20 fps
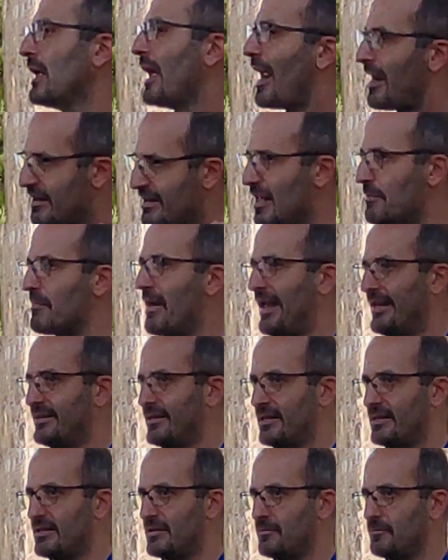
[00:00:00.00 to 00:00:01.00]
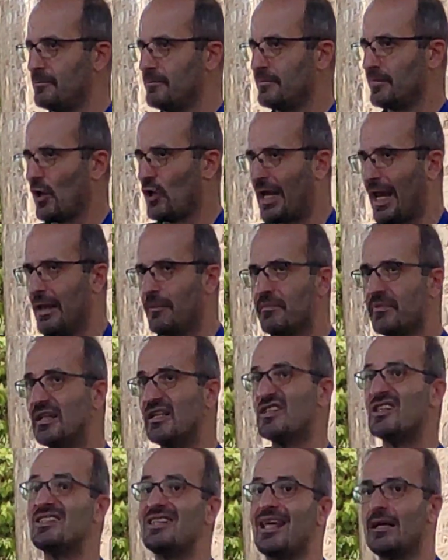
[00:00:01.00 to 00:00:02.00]
and they made it. Okay,
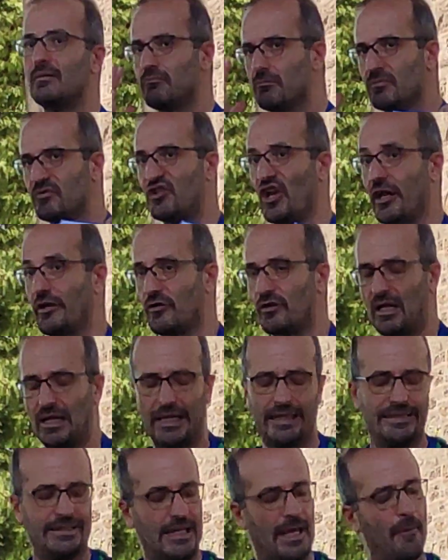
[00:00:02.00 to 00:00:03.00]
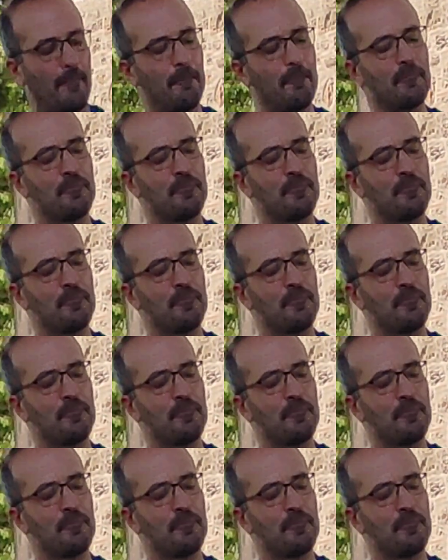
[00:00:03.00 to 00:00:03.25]
this is the general idea.